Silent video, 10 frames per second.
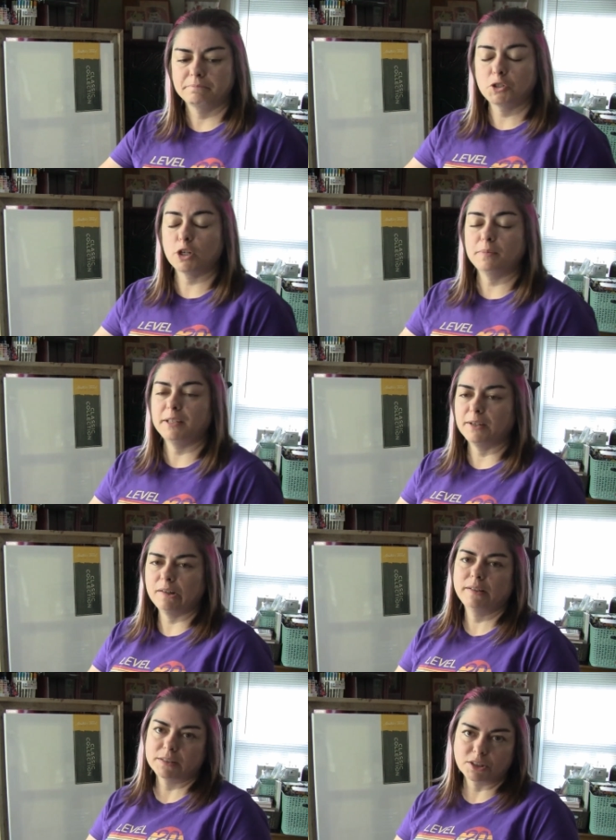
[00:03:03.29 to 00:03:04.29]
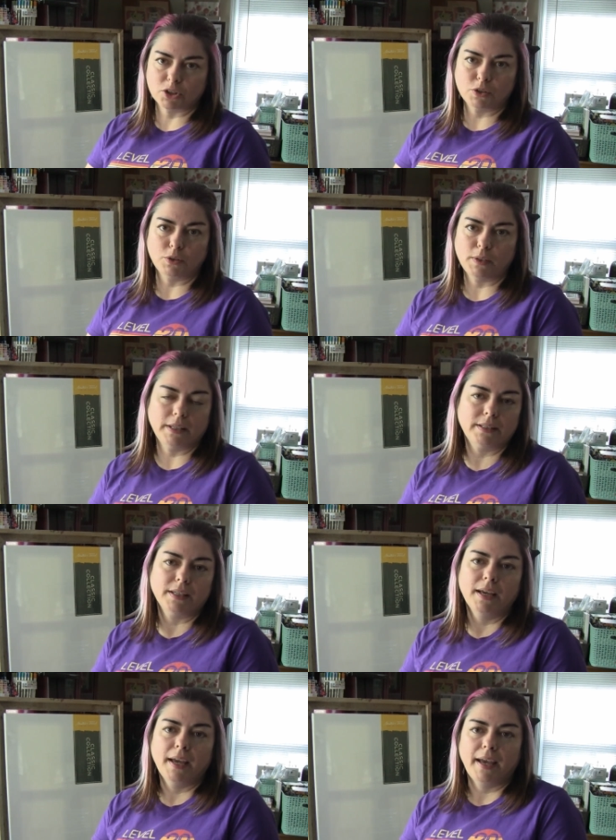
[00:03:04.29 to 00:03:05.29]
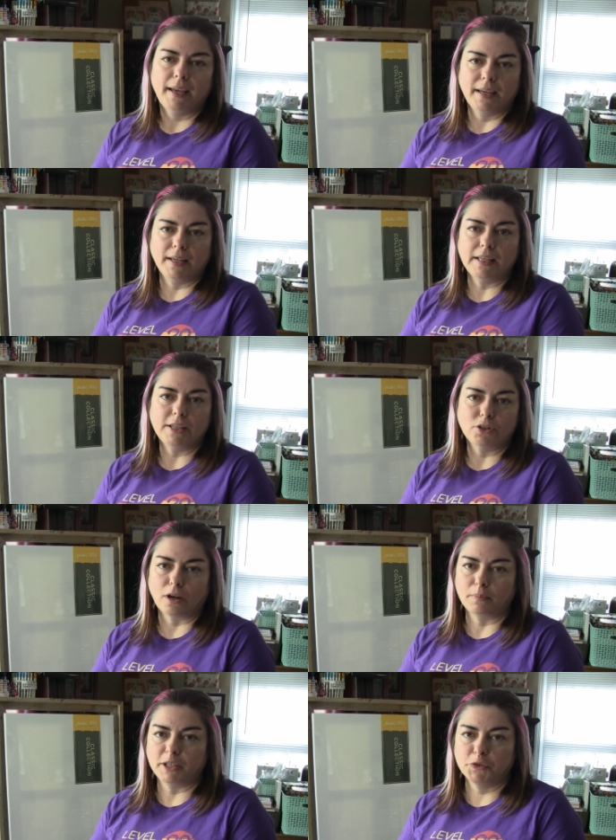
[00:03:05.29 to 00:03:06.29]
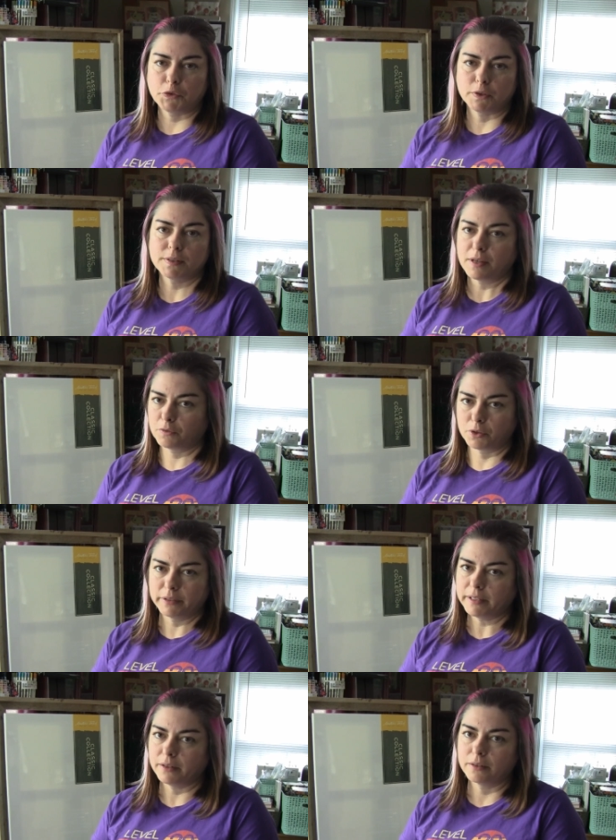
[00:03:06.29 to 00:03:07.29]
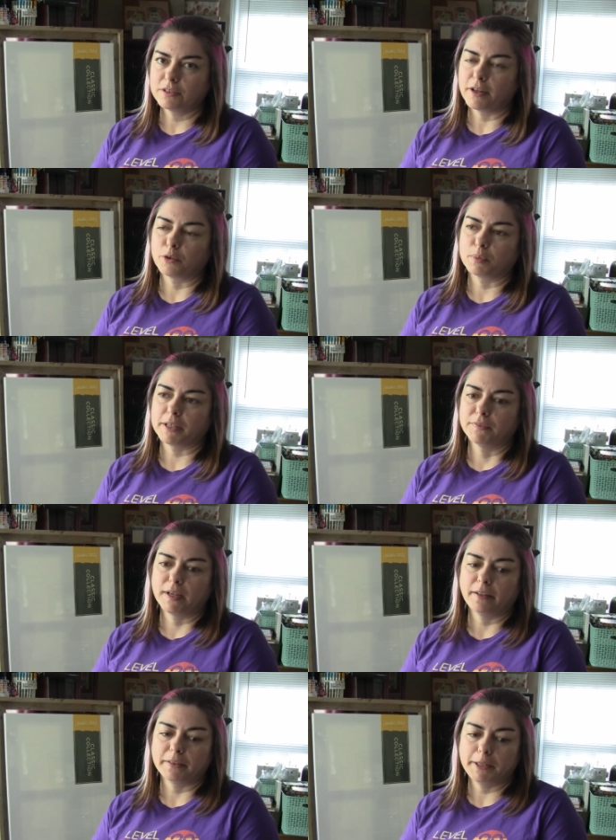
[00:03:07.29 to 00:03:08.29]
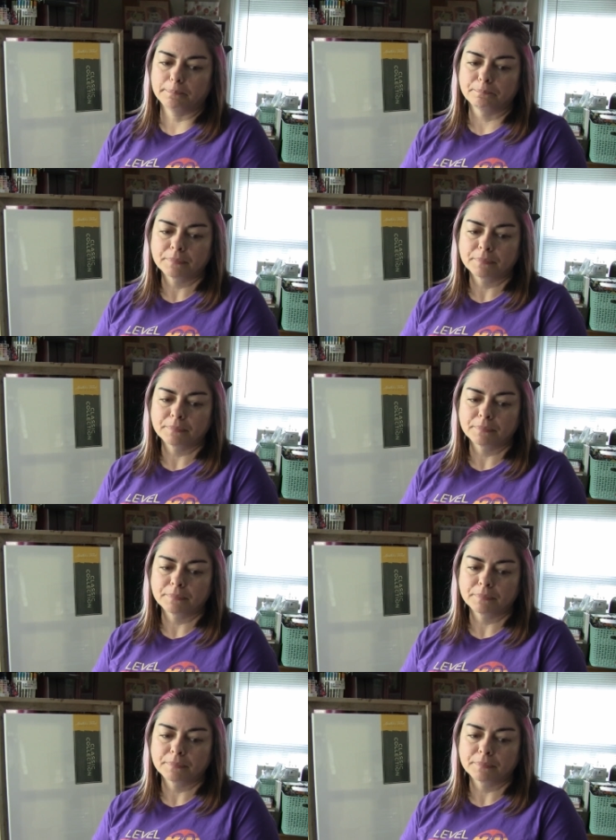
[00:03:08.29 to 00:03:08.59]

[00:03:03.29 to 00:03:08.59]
took me on as his student, and he taught me for several years how to play violin.